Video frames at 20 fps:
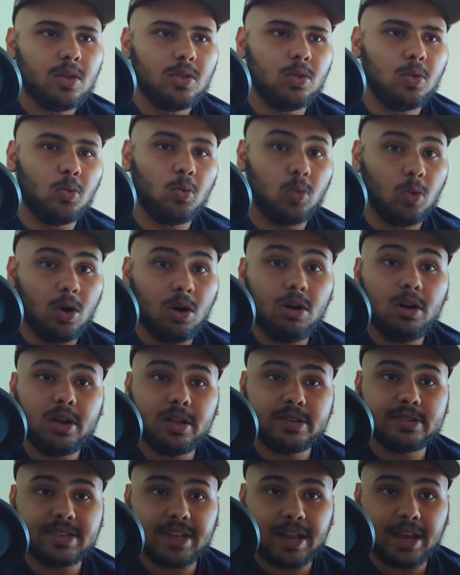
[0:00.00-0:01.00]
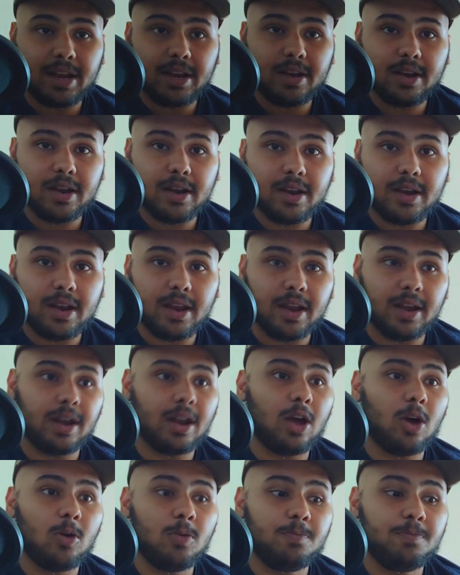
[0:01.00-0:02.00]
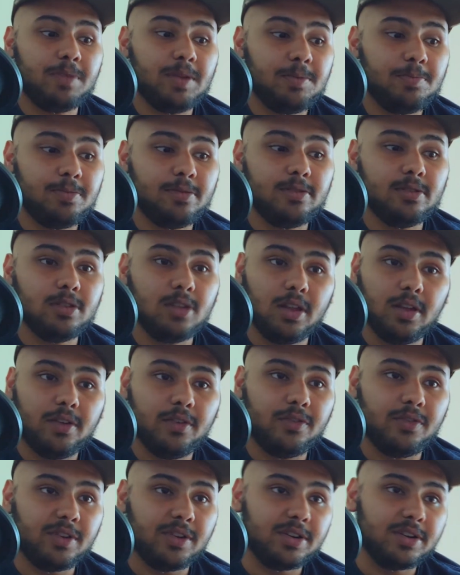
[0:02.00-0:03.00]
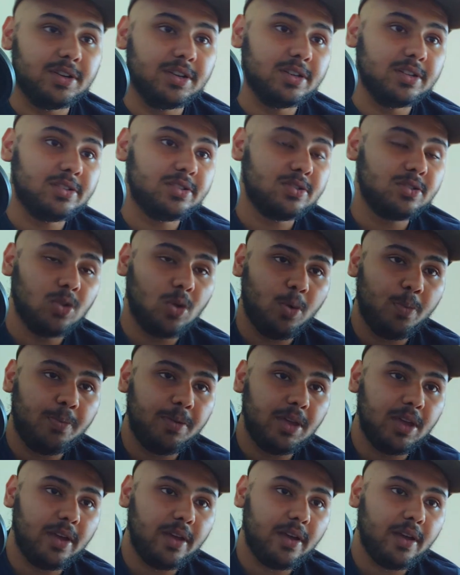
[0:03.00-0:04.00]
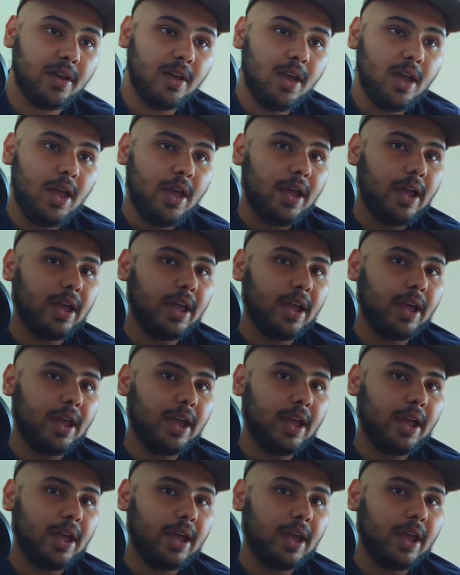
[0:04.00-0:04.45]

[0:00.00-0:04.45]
The world has ended, and now people live in a dystopia,